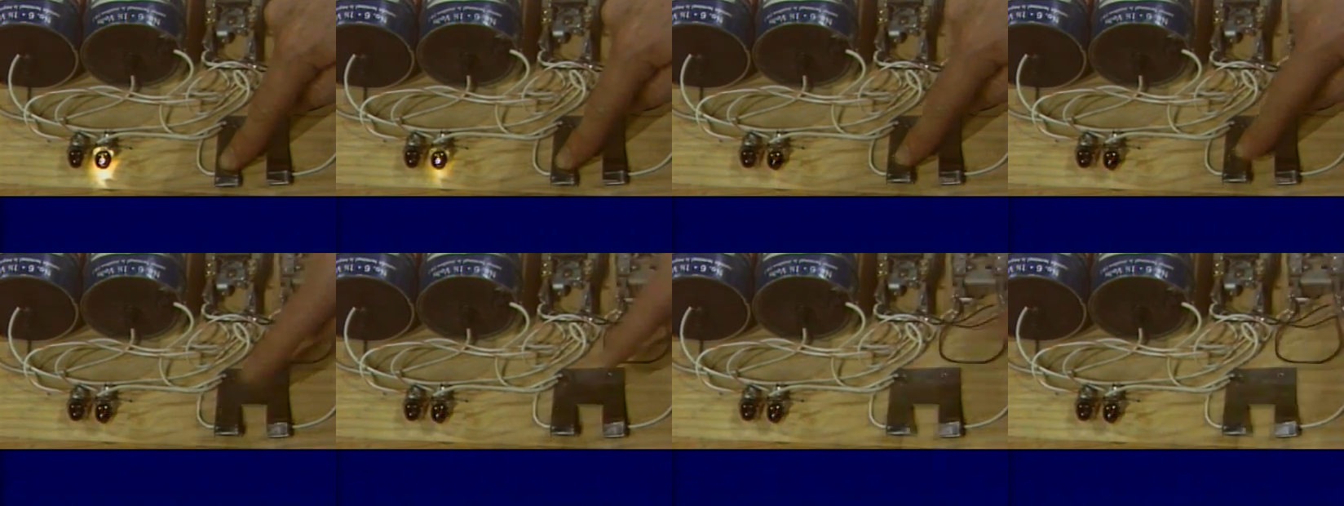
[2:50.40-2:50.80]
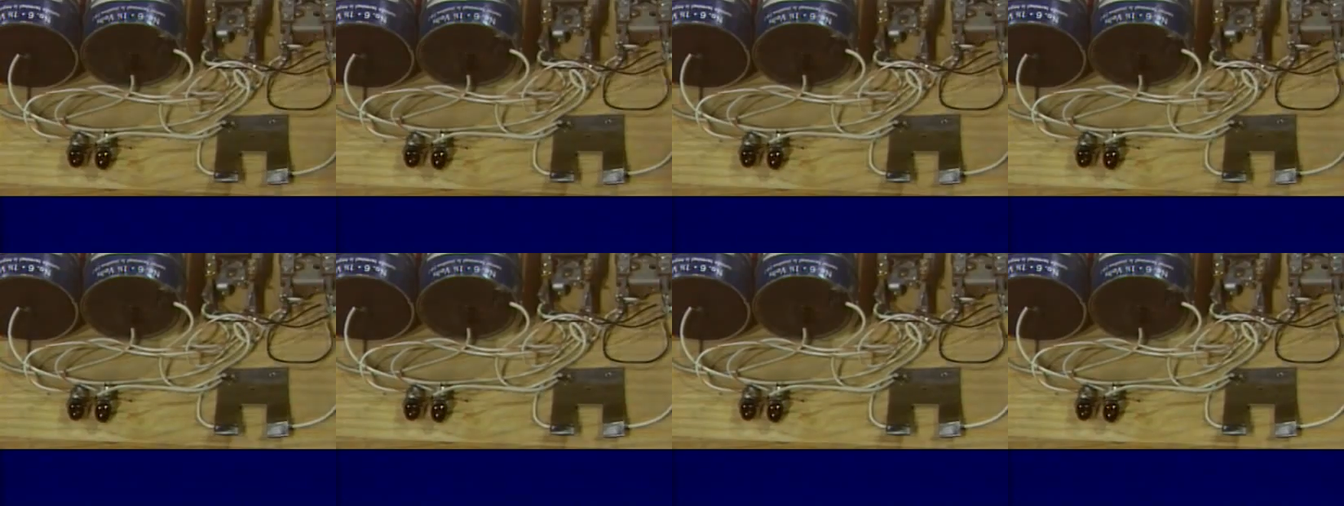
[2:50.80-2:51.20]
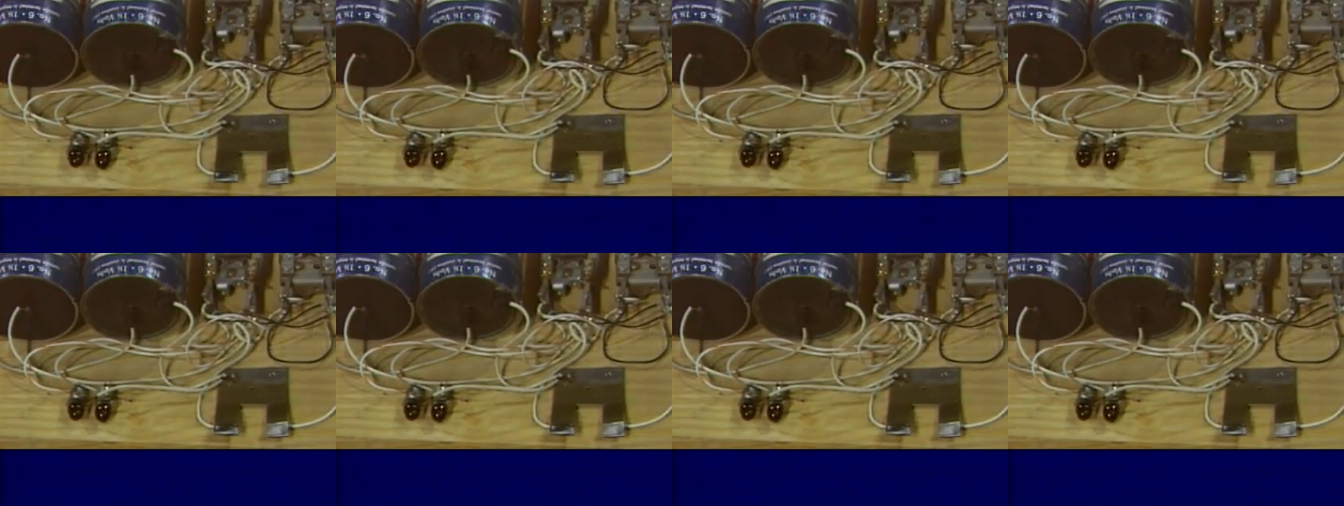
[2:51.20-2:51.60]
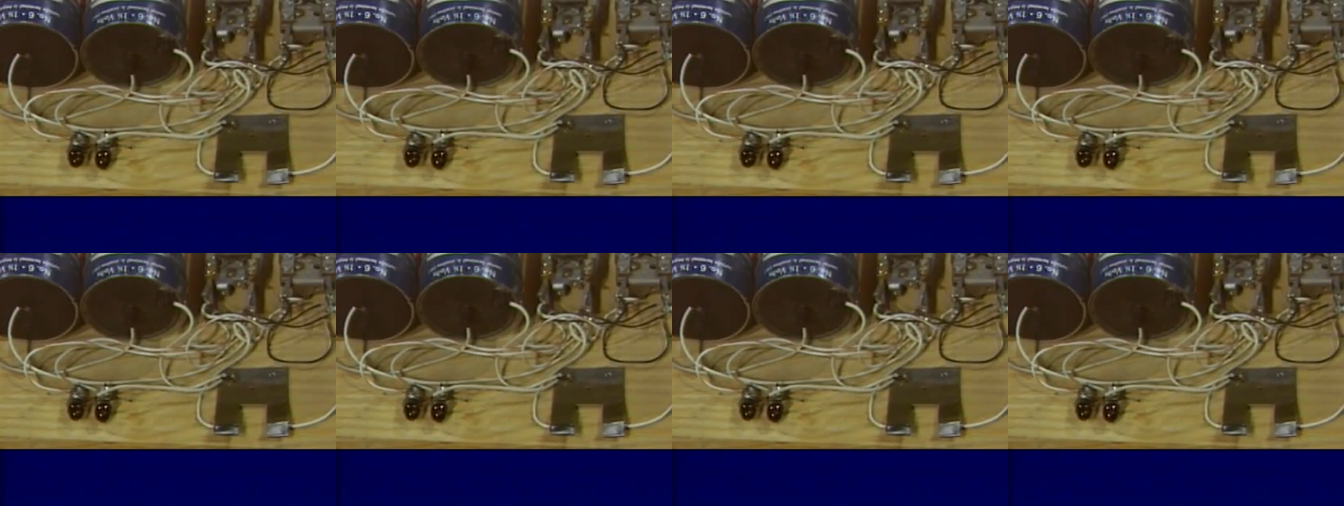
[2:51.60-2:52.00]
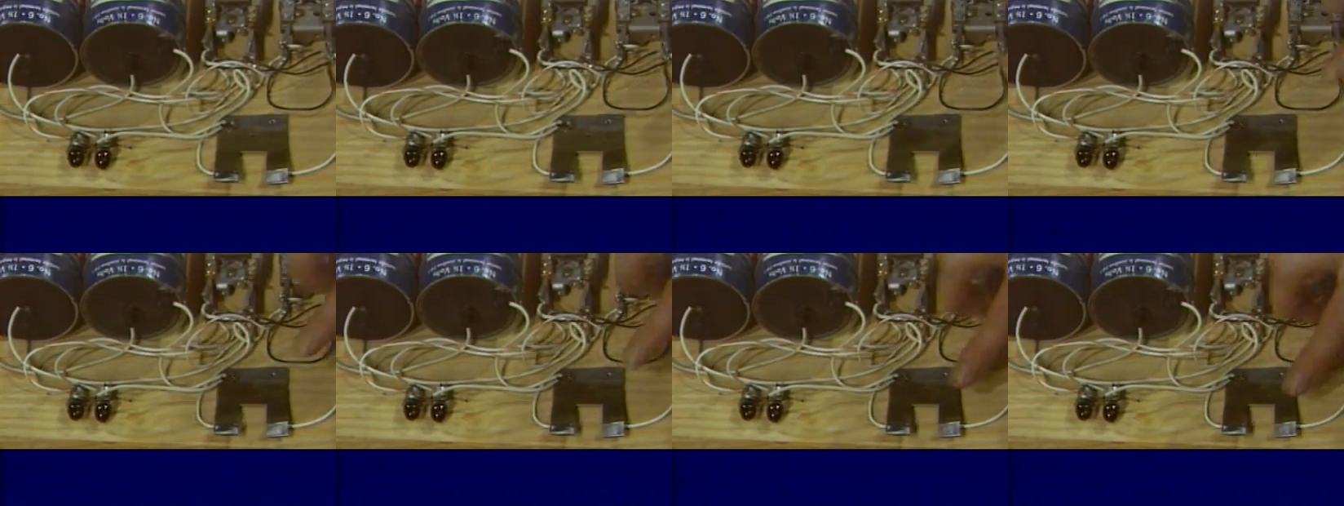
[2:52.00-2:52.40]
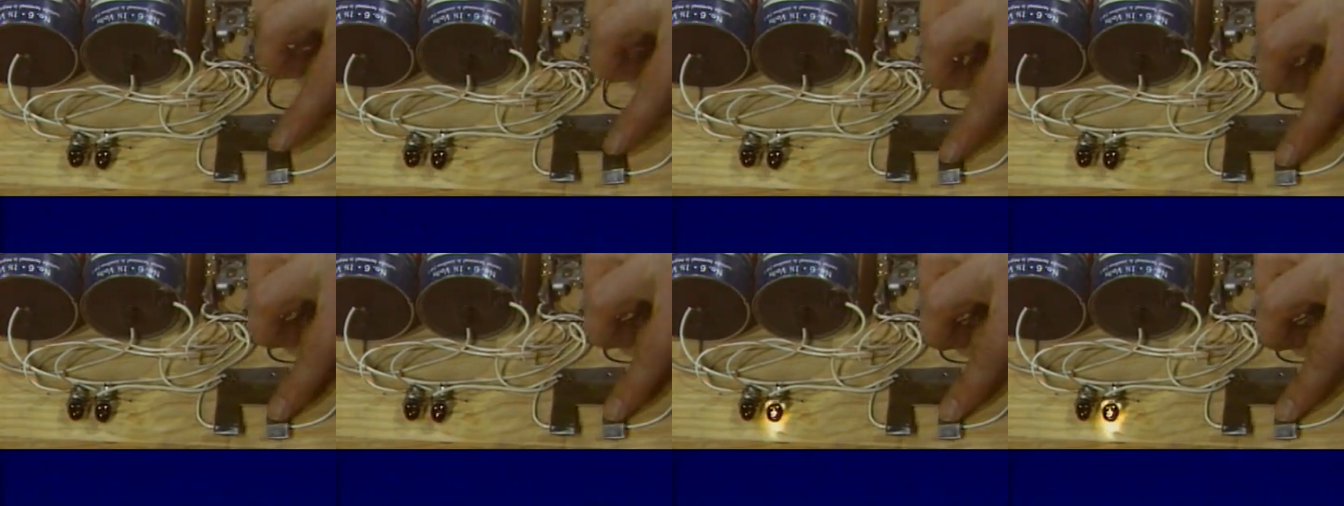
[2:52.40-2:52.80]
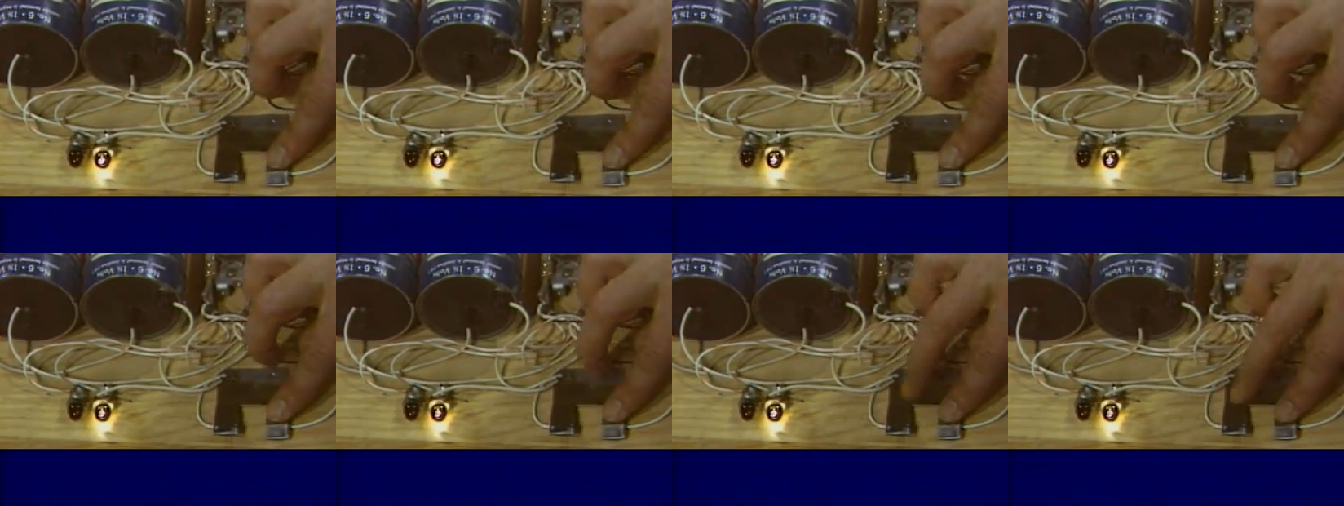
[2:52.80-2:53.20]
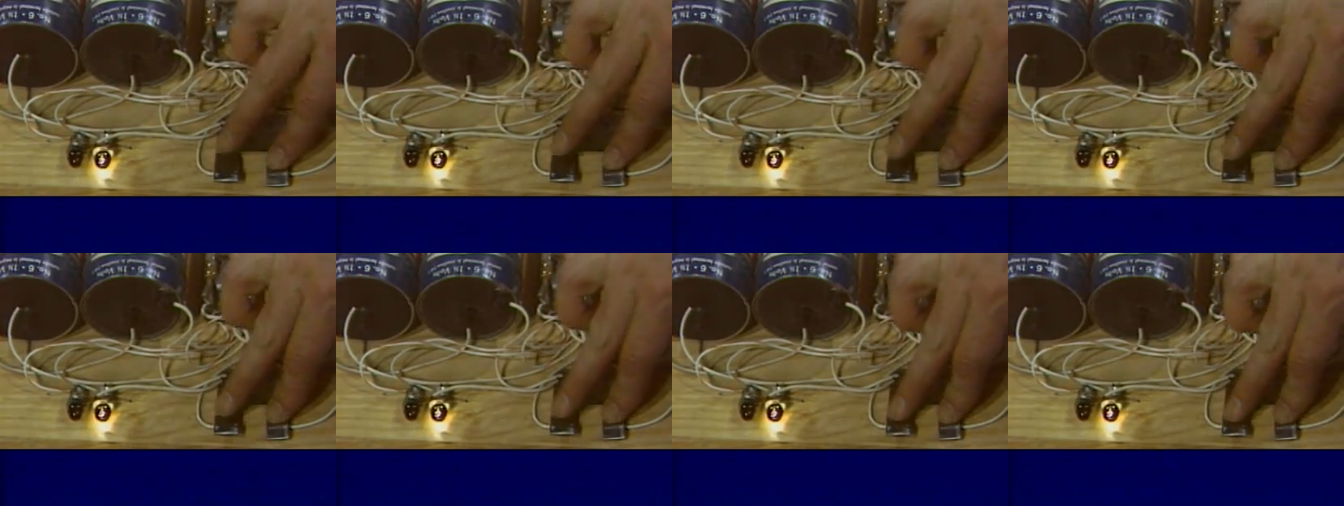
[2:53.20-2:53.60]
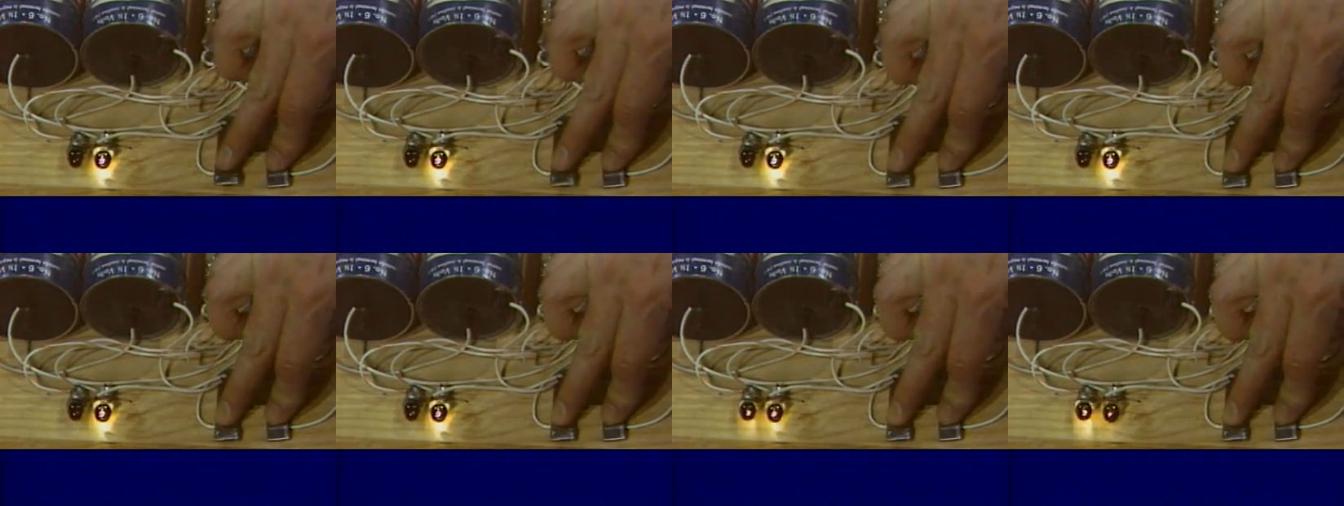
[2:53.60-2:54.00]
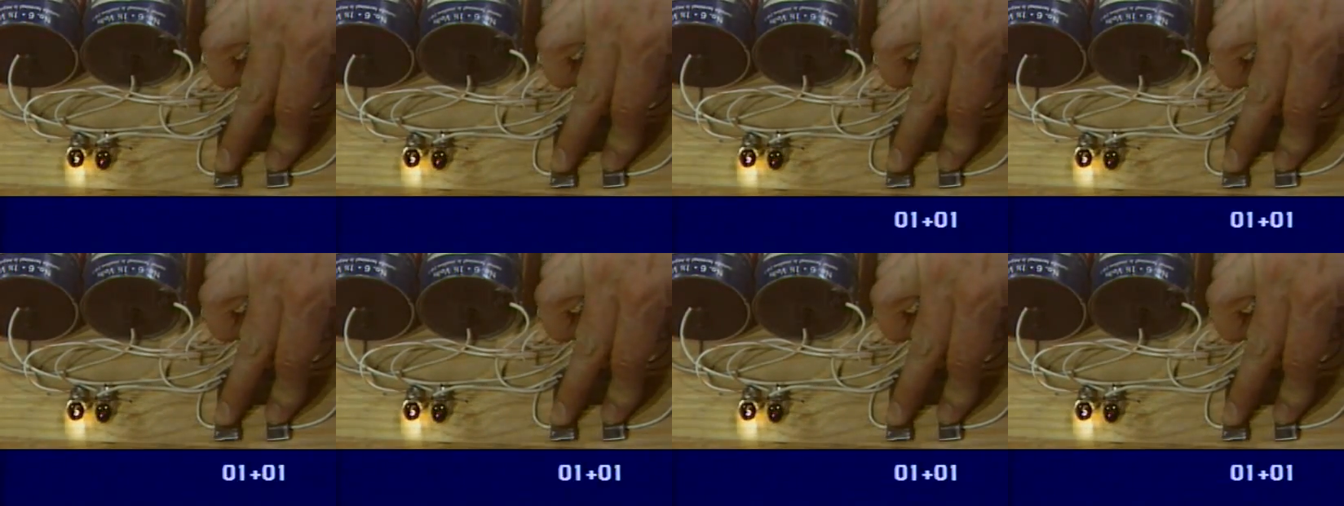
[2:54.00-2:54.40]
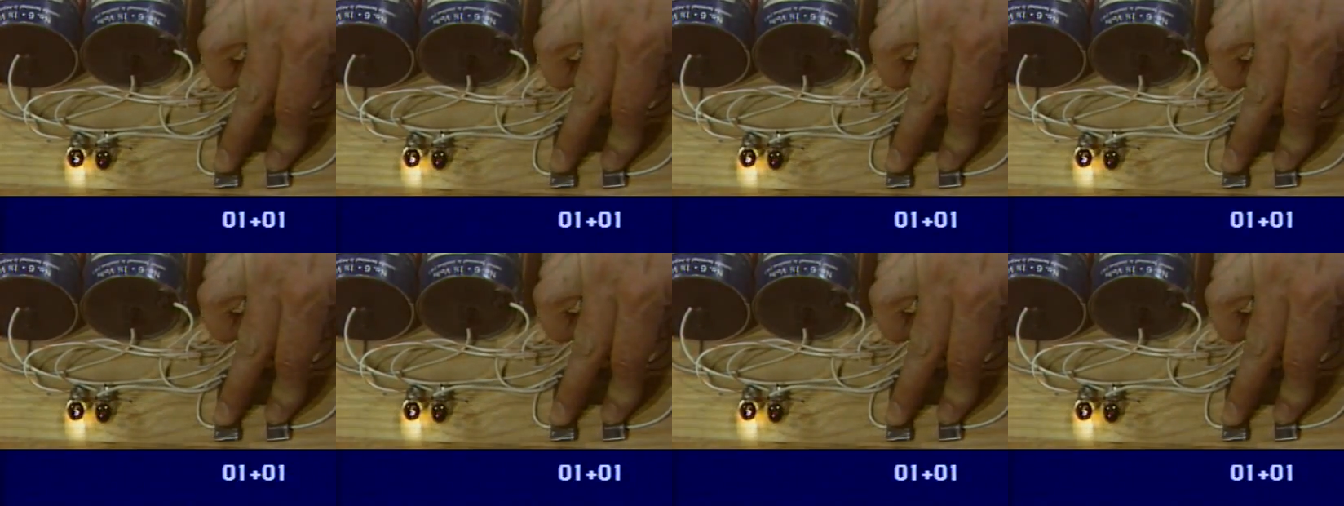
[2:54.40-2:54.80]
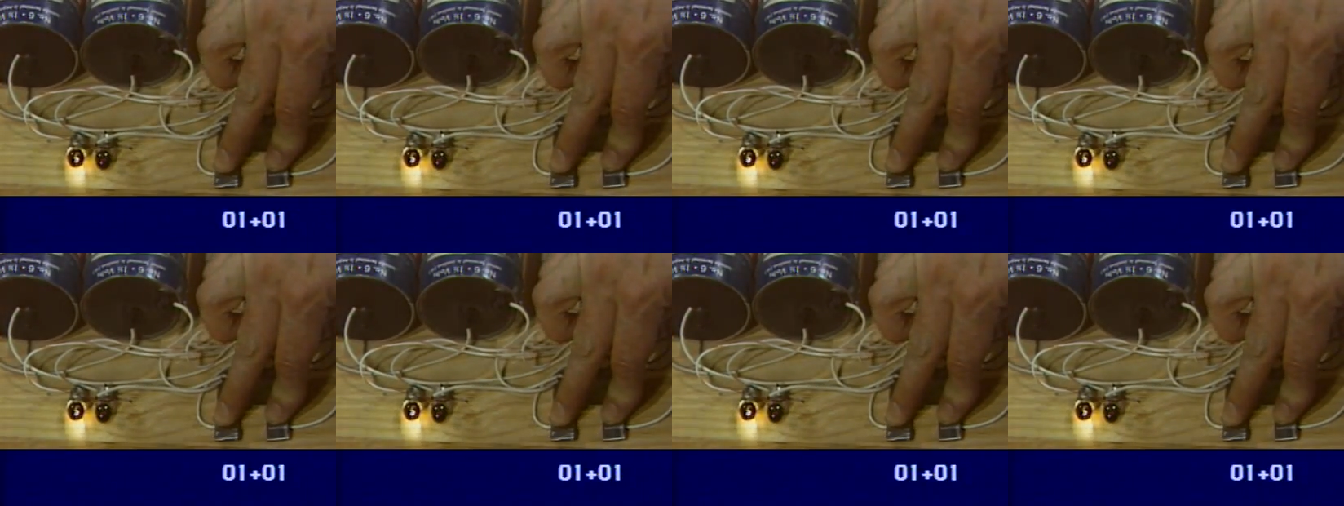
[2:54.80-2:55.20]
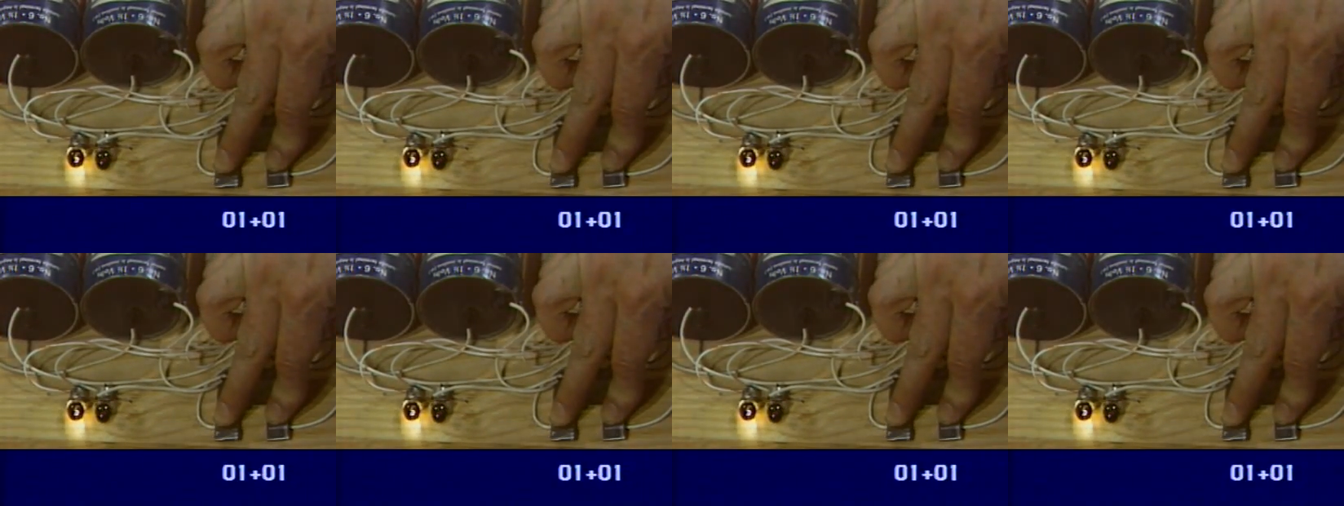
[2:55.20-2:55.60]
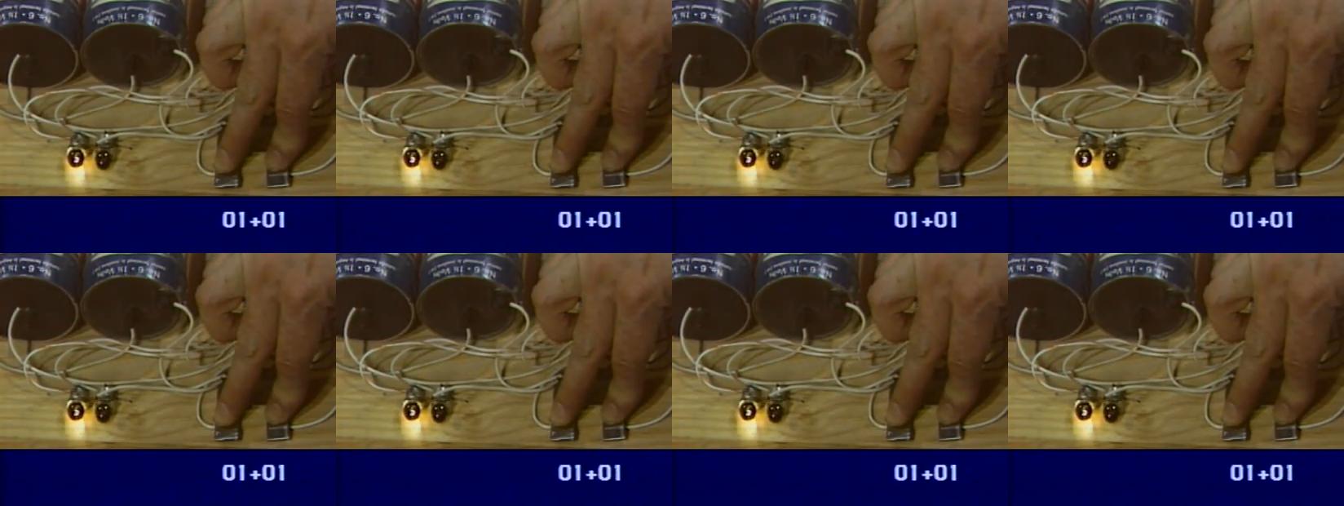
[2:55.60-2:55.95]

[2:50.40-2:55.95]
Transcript: Nobody's mouth can be seen.